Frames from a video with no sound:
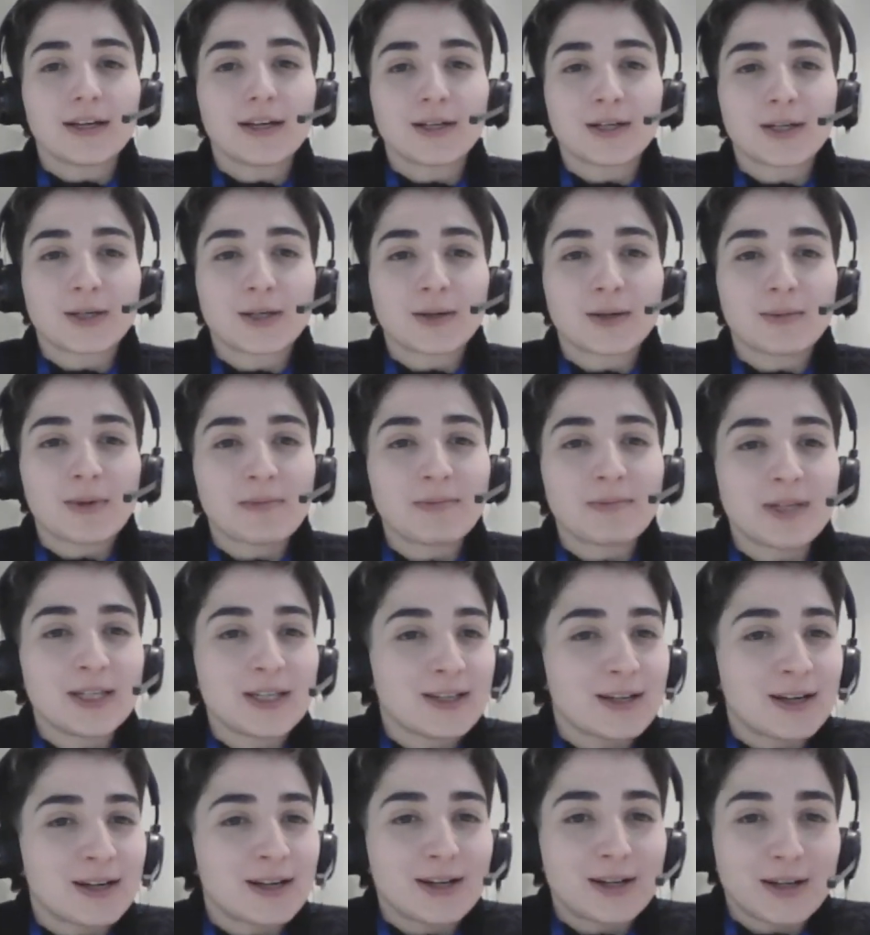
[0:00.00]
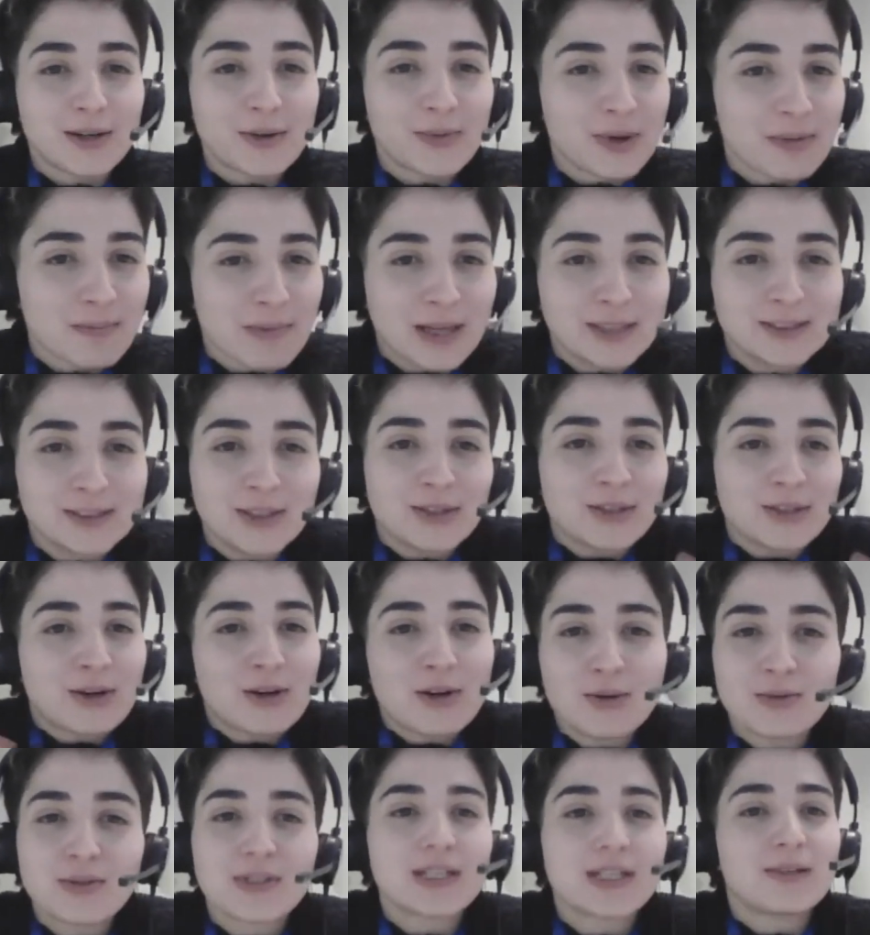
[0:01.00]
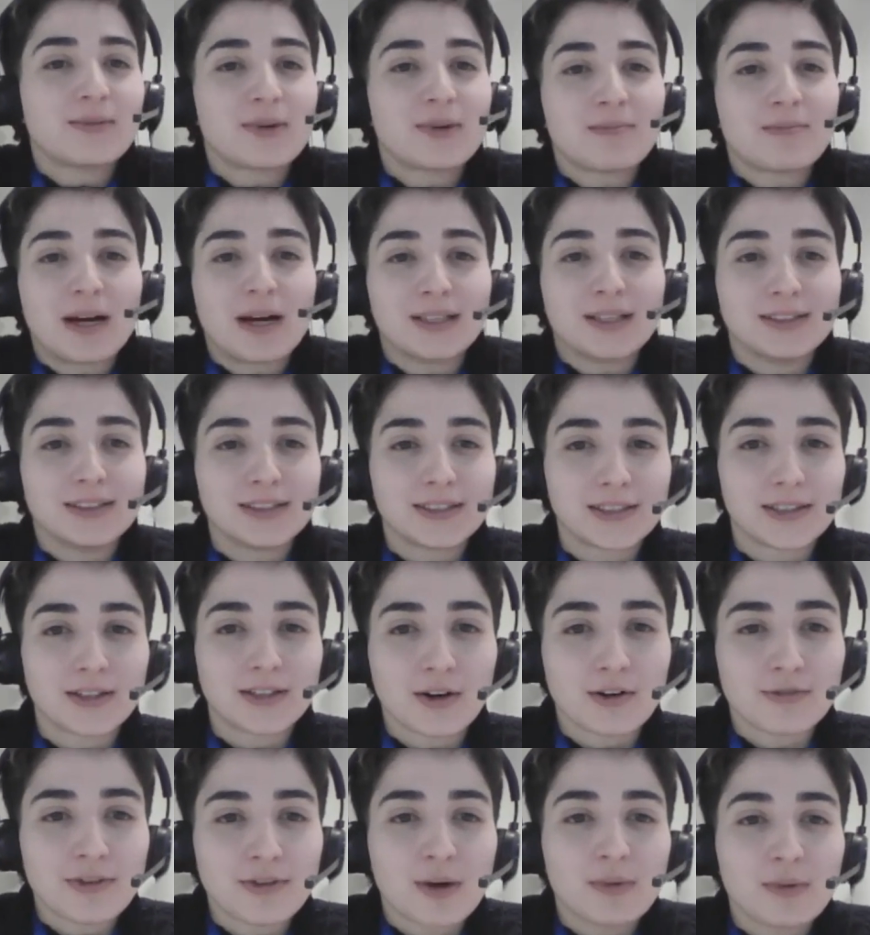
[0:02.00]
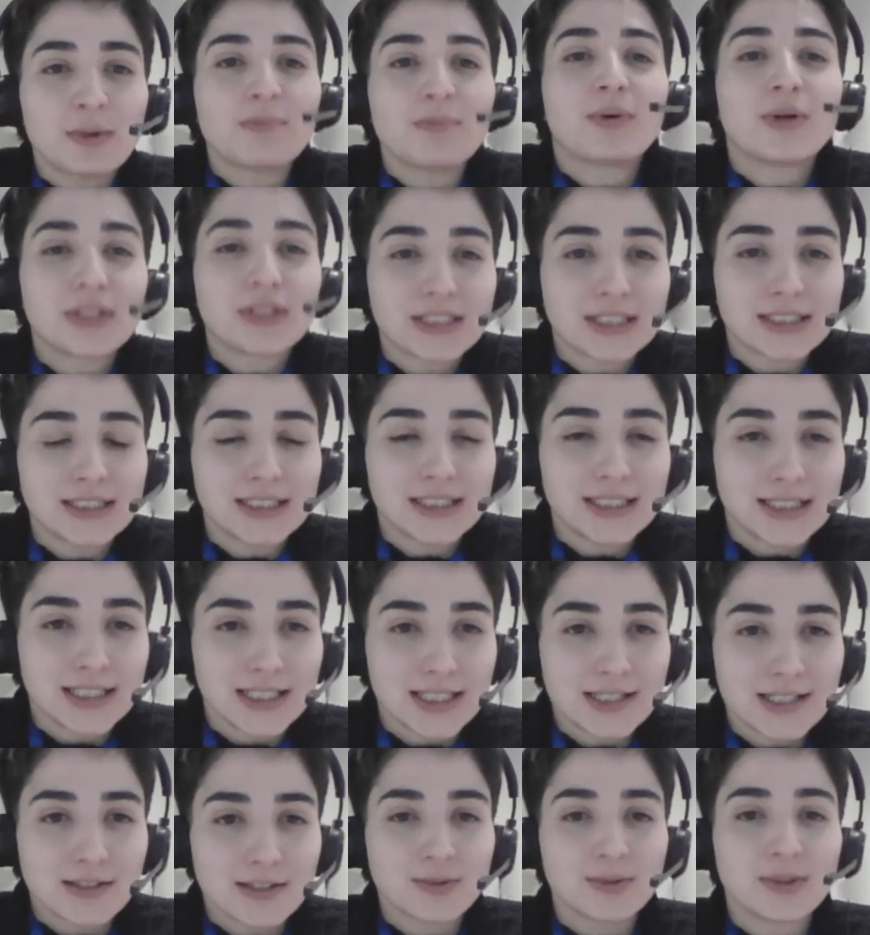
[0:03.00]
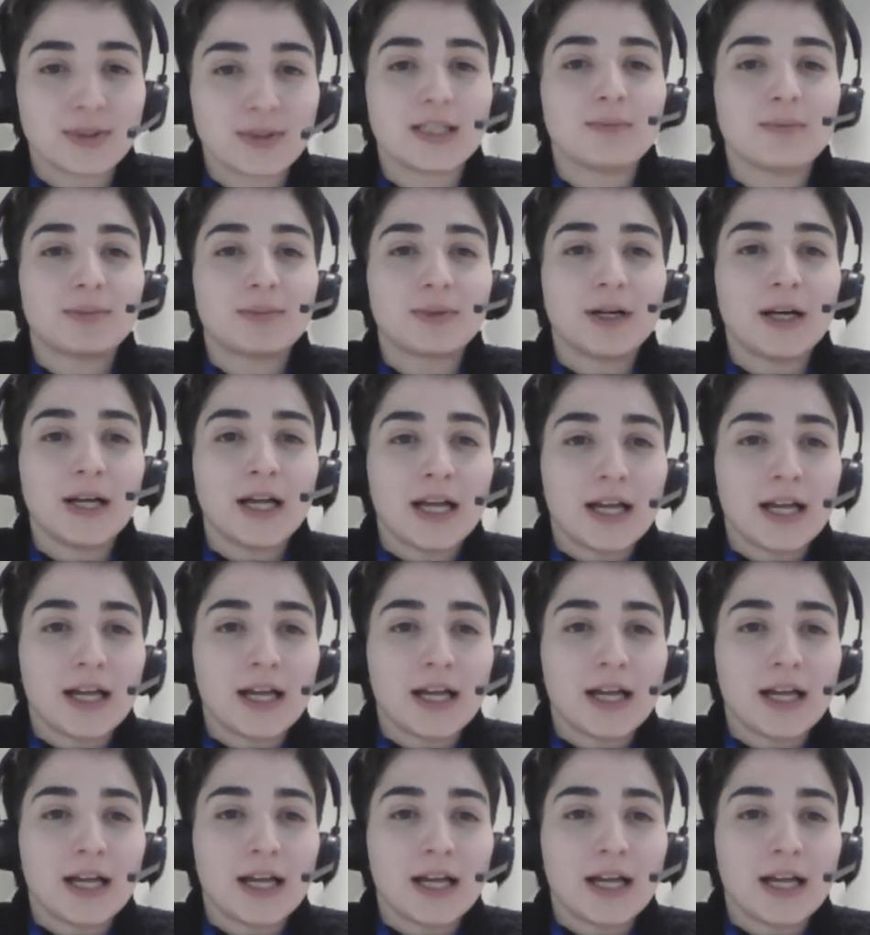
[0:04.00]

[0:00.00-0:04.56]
maybe a reminder, closing reminder of how important it is to keep,